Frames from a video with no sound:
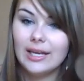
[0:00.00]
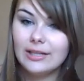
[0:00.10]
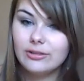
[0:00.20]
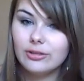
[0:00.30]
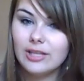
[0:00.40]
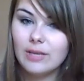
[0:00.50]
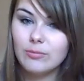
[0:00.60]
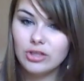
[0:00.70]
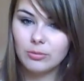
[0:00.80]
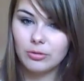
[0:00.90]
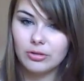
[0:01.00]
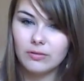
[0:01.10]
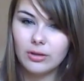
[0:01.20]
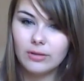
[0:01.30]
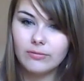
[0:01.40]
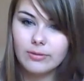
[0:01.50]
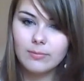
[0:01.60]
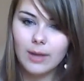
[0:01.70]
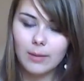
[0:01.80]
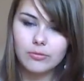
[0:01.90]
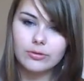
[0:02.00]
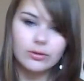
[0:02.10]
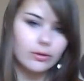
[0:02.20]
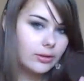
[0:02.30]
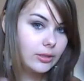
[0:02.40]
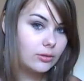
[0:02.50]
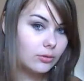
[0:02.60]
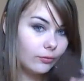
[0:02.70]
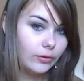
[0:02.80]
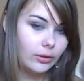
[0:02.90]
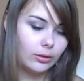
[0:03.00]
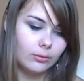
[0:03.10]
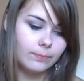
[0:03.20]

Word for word: it just contains shimmer. So if you're looking for a matte bronzer, this is not for you.